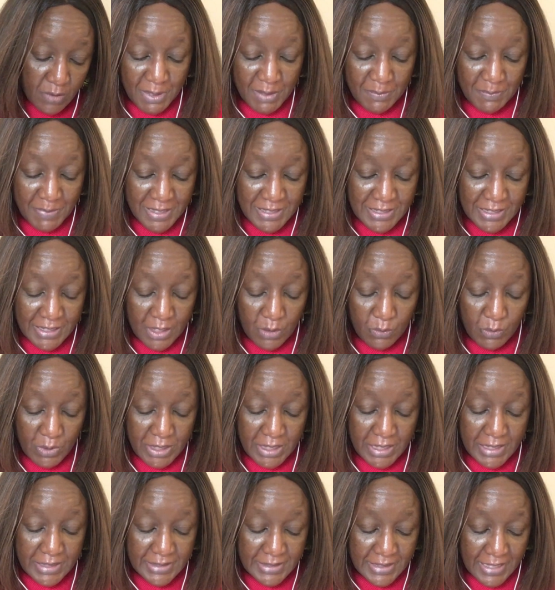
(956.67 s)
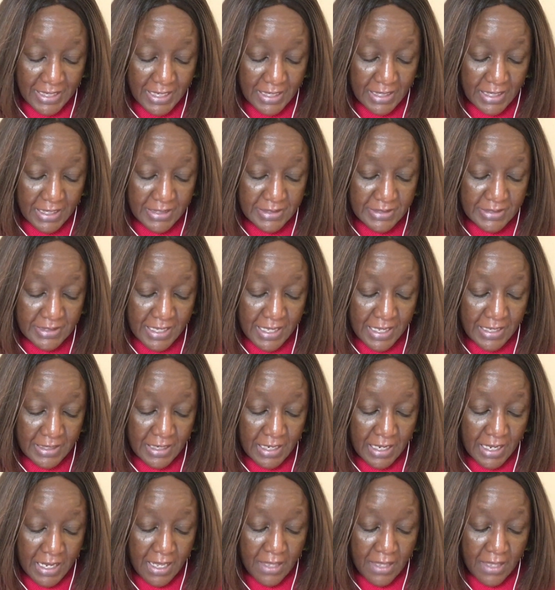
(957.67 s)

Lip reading: But basically what he's saying is that